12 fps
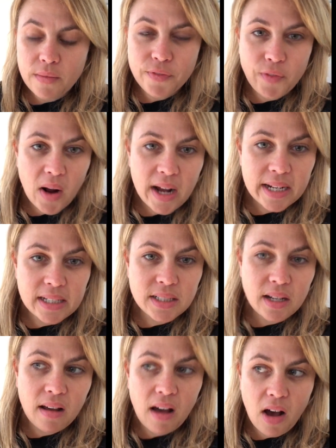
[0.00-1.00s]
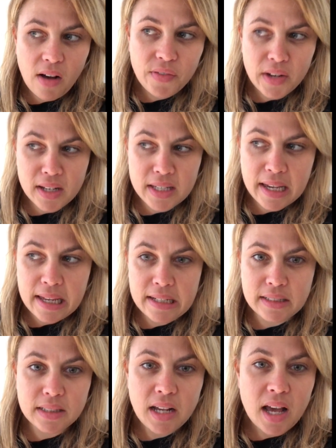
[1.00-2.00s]
fried half an
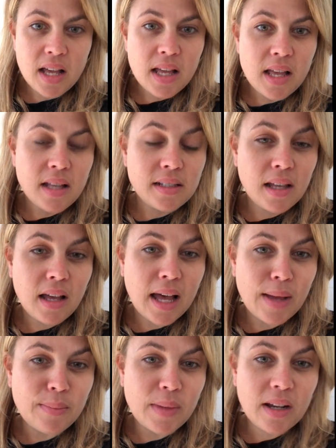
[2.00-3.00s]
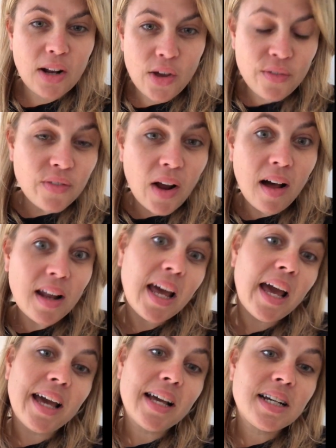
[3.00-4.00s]
onion, a clove of
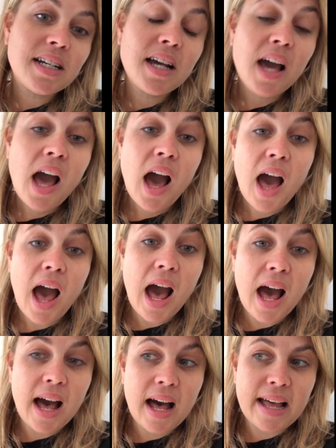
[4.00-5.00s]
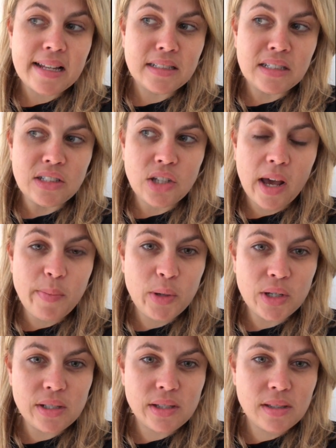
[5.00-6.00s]
garlic, and I
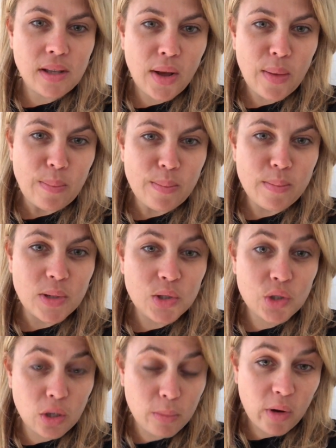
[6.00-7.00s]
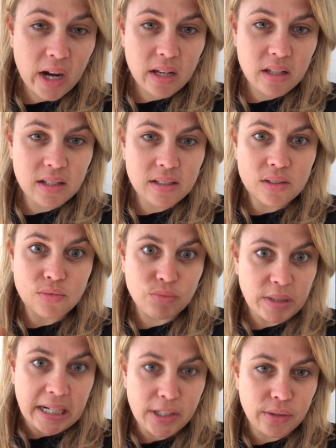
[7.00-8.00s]
put some turmeric because it's
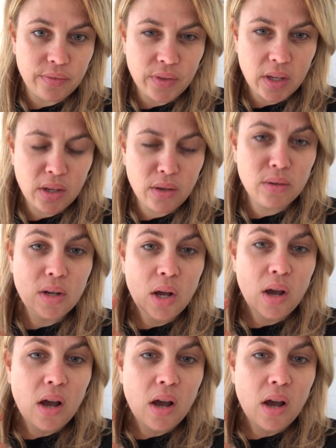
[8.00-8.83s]
really good for you.